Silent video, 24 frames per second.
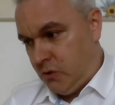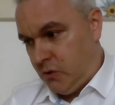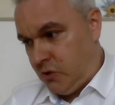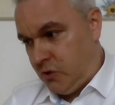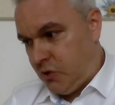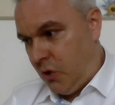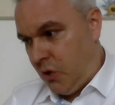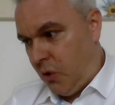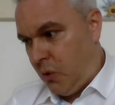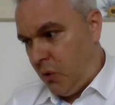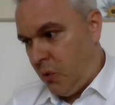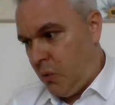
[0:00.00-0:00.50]

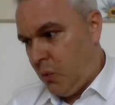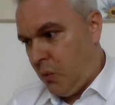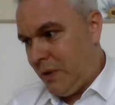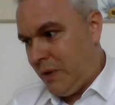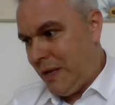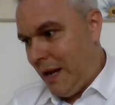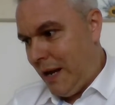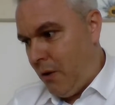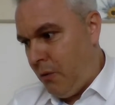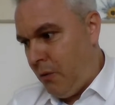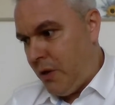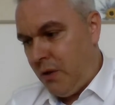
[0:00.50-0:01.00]

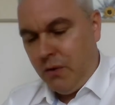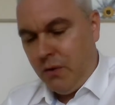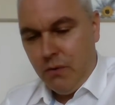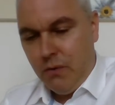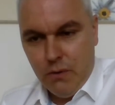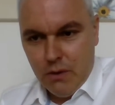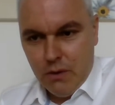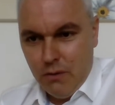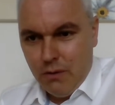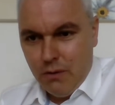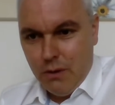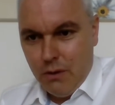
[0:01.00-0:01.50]
So now
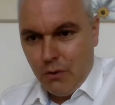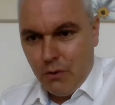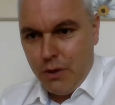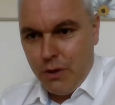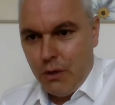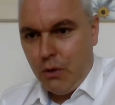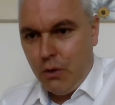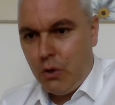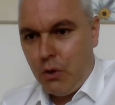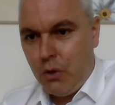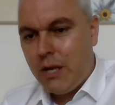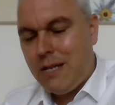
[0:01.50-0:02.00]

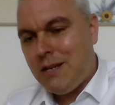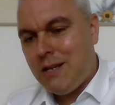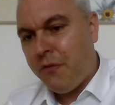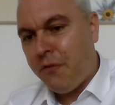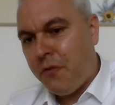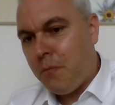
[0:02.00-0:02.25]
you look at